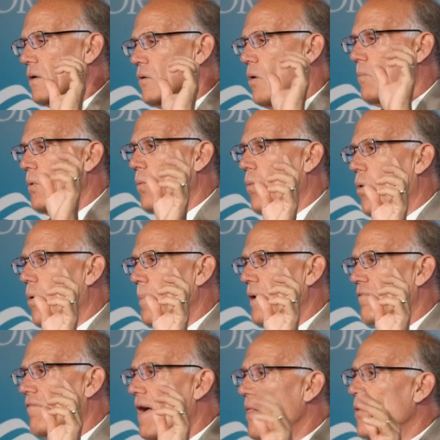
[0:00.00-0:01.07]
global
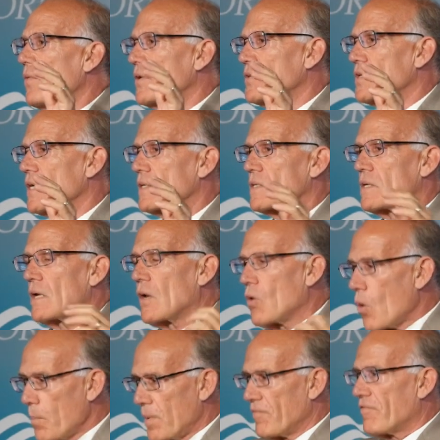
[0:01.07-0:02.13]
warming rather than just an
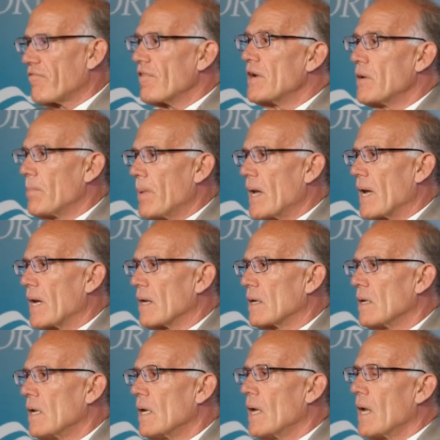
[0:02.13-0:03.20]
open, free debate.